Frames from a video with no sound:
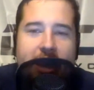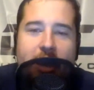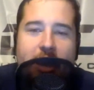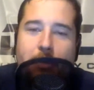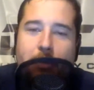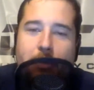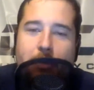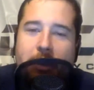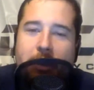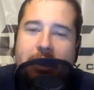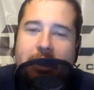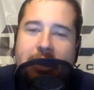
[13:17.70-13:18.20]
but
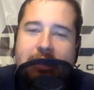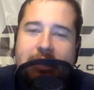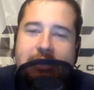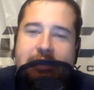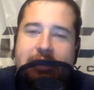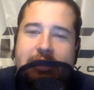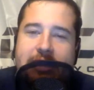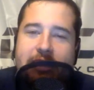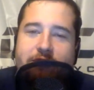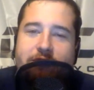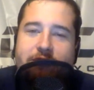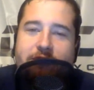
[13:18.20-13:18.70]
against
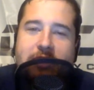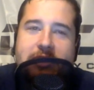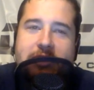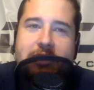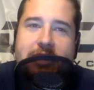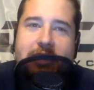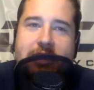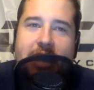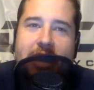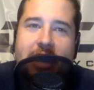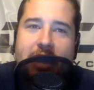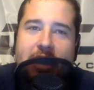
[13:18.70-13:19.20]
lefties,
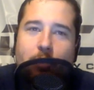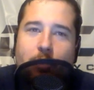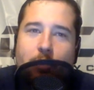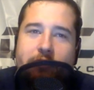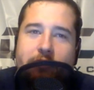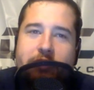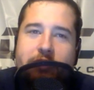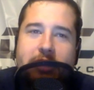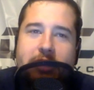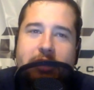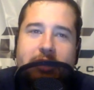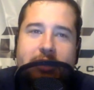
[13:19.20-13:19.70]
again, we've
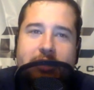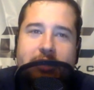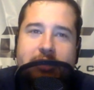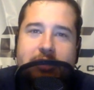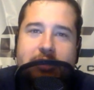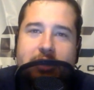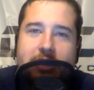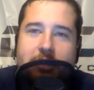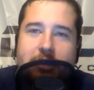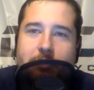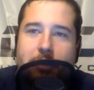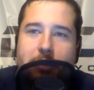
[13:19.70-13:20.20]
seen this team
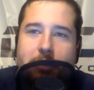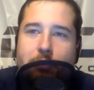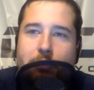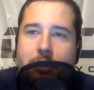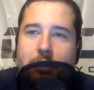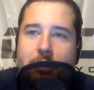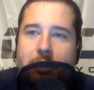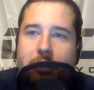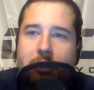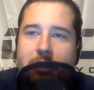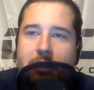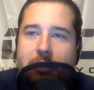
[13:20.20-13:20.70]
be pretty
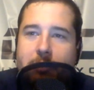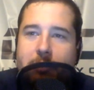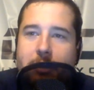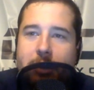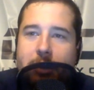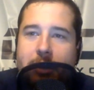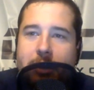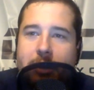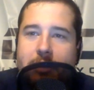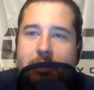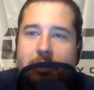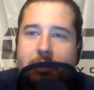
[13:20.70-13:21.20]

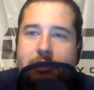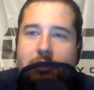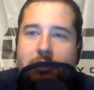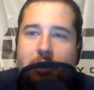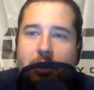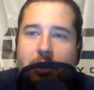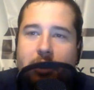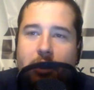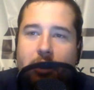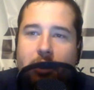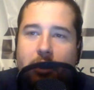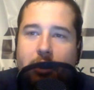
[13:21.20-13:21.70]
limited.
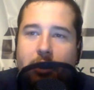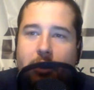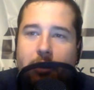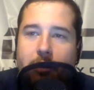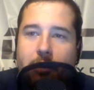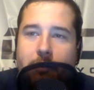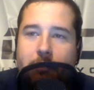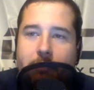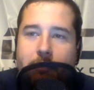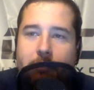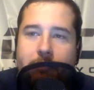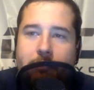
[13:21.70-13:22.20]

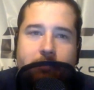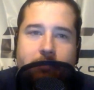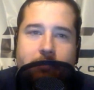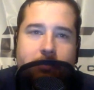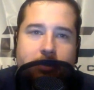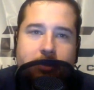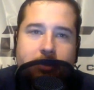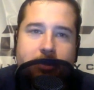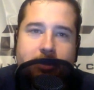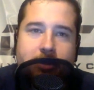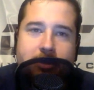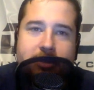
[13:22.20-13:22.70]
Um,
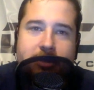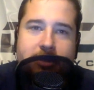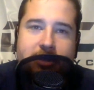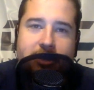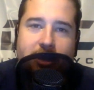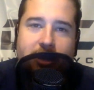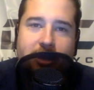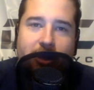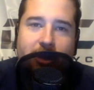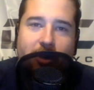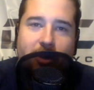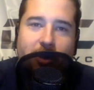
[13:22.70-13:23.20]
so
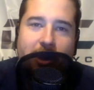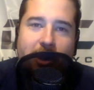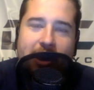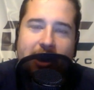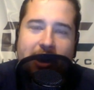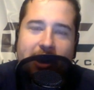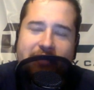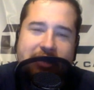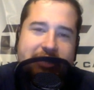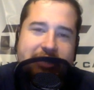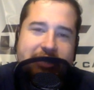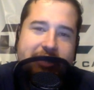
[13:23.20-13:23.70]

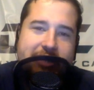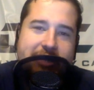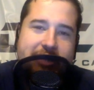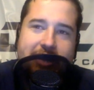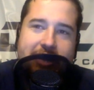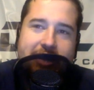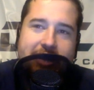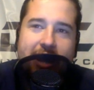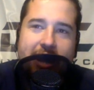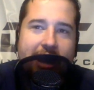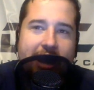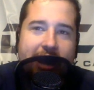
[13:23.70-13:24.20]
obviously
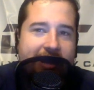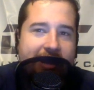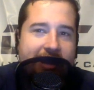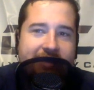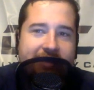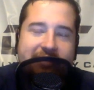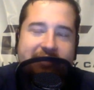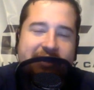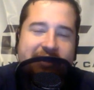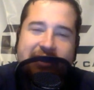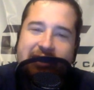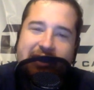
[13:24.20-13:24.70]
not
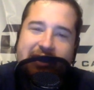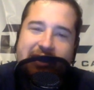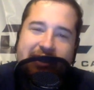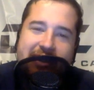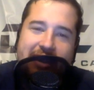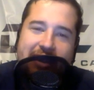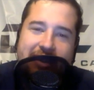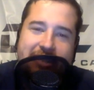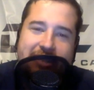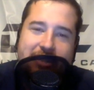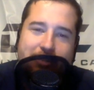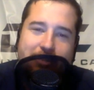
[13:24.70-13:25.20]
not
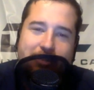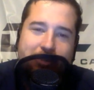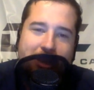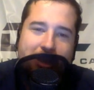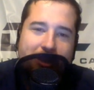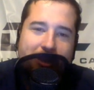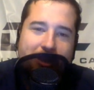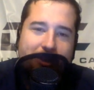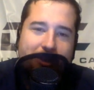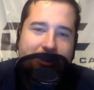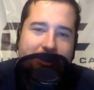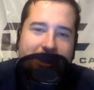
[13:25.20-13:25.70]
something you're
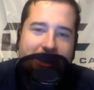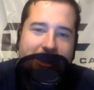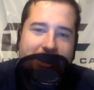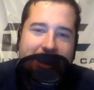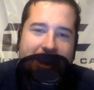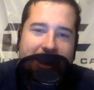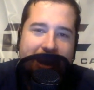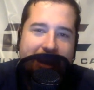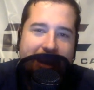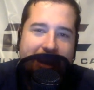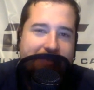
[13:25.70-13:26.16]
looking at.